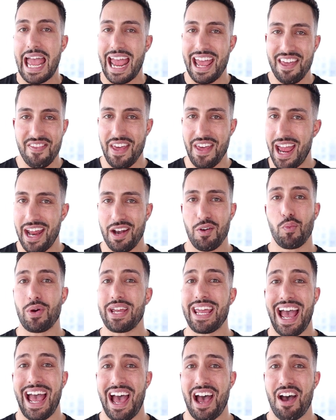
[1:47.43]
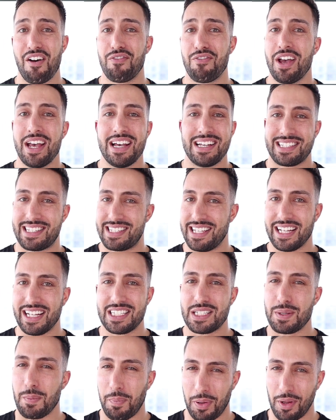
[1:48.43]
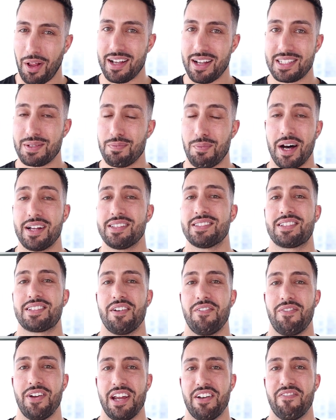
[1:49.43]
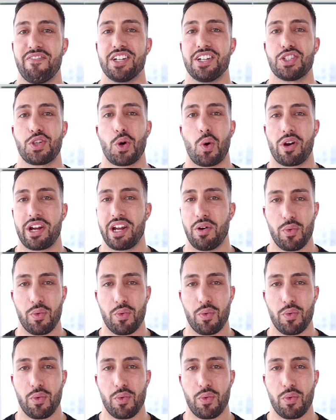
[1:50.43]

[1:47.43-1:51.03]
And then we have 6+ months of inventory,